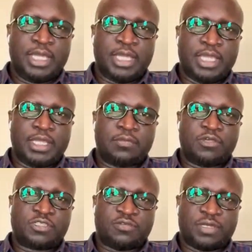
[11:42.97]
And
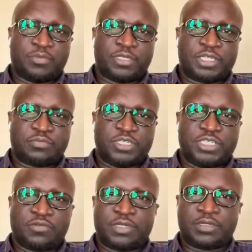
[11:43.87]
most of the project
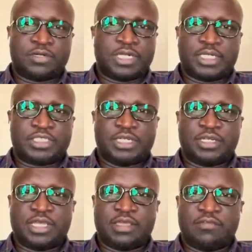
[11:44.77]
meetings were conducted
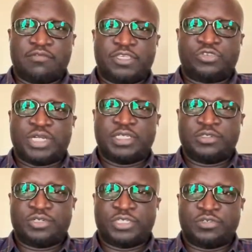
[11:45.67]
virtually
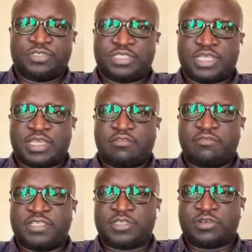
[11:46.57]
to reduce the
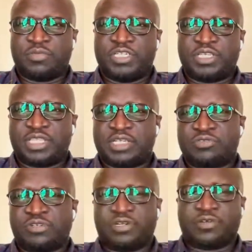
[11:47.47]
physical meeting that
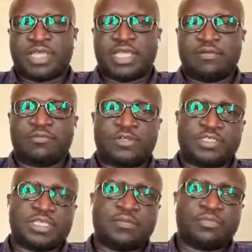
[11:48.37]
will require, for
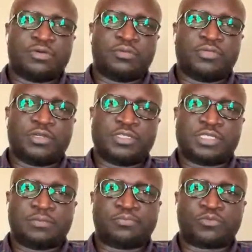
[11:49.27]
example,
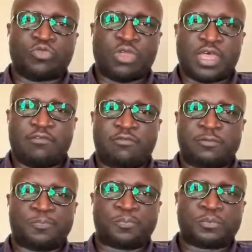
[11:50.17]
because we have
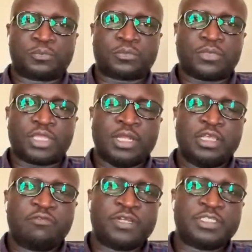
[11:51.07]

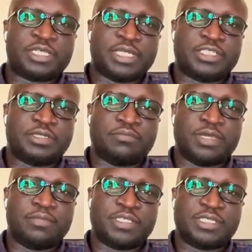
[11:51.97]
different team
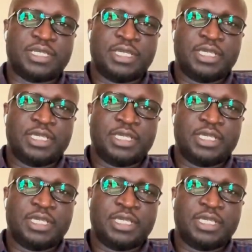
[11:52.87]
members.